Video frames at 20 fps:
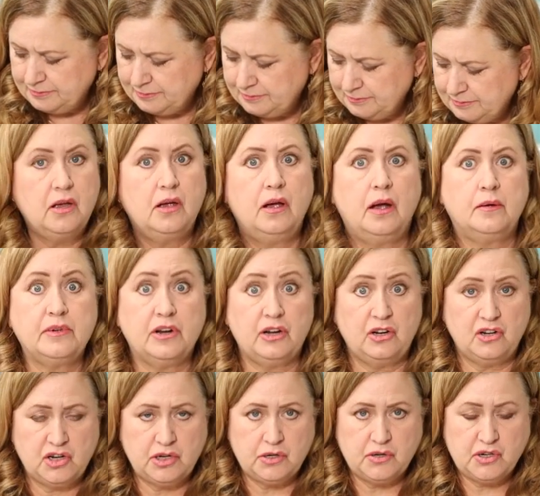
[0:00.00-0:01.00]
I'm
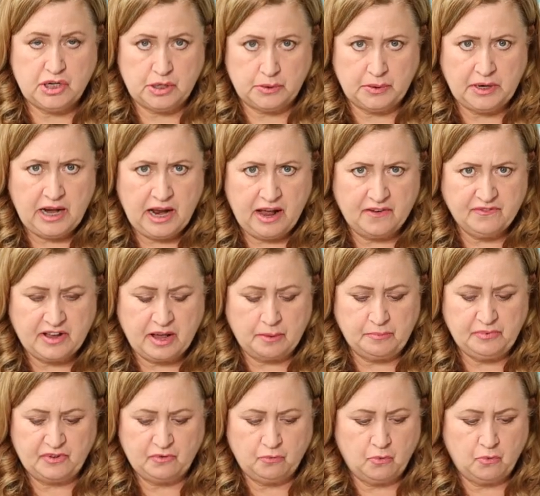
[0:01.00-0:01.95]
going to do 2.5 cups